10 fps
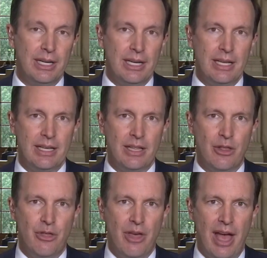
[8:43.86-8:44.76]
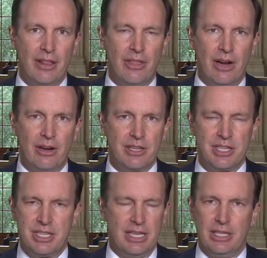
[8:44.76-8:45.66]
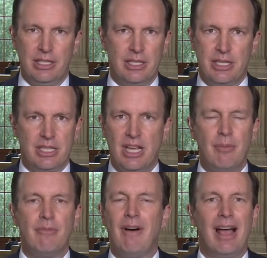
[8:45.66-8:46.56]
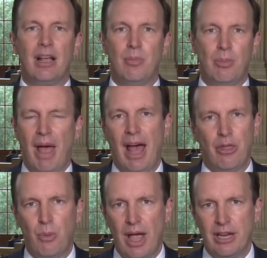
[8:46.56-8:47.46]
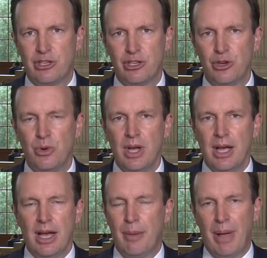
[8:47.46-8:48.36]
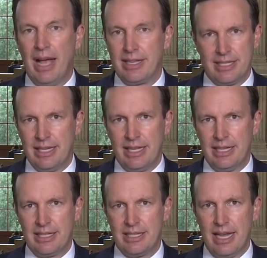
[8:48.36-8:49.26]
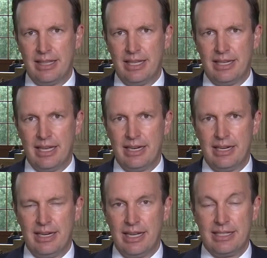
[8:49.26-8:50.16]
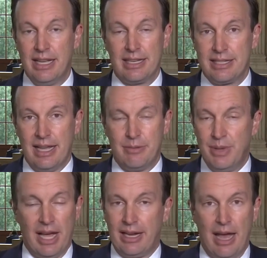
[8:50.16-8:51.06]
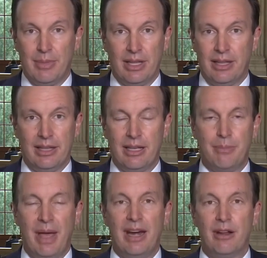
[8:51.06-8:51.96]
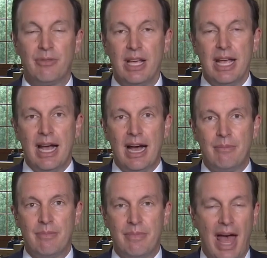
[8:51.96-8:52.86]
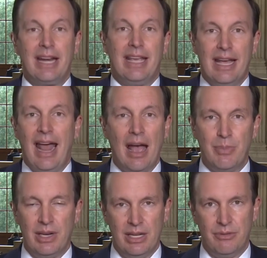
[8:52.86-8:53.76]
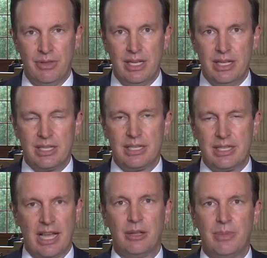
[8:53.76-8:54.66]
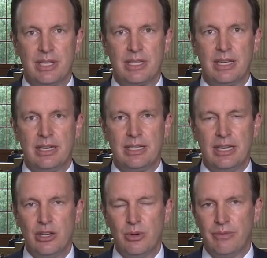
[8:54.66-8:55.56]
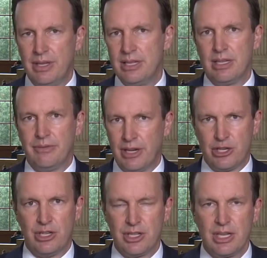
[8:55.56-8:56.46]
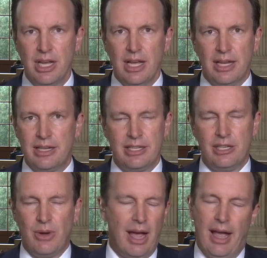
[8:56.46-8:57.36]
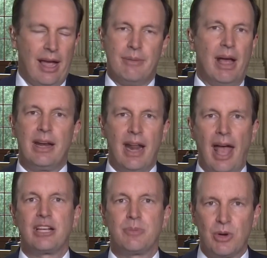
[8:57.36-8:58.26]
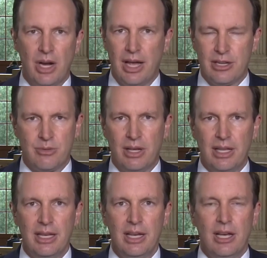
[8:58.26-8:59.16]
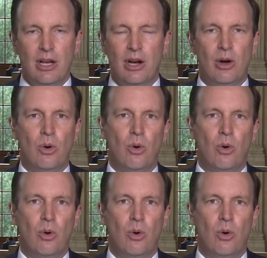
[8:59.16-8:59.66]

uh, that there is still some viable pathway to a Palestinian state that can exist and be economically competitive. Um, that can happen if these settlements continue, if these evictions continue. I, I am not an expert on Israeli. Uh,